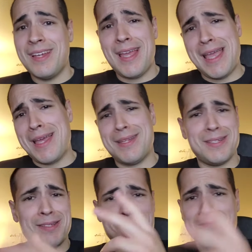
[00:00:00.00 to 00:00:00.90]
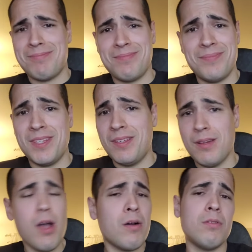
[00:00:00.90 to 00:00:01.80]
and
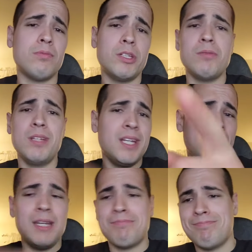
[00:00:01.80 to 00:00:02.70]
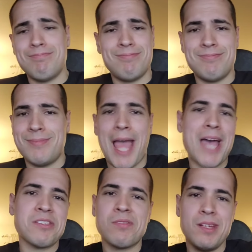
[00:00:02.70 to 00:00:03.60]
oh, you need
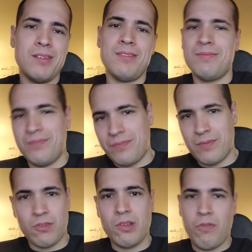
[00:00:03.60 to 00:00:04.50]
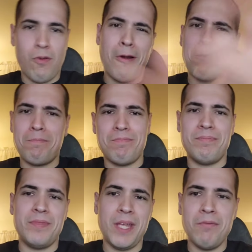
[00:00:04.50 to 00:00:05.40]
Azrael for the 4-up
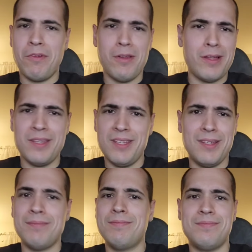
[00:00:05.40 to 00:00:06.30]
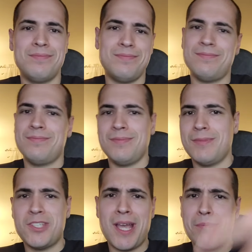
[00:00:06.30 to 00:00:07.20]
invul on the
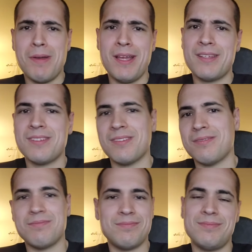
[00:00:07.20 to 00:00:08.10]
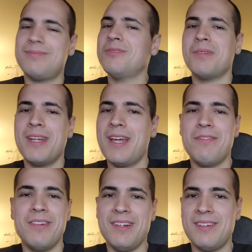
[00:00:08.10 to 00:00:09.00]
attack bikes or
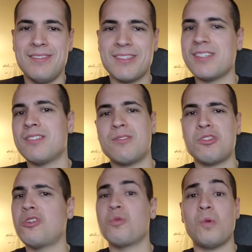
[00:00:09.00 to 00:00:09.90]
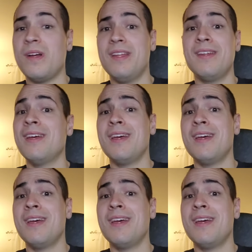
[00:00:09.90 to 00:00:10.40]
whatever, because turn 1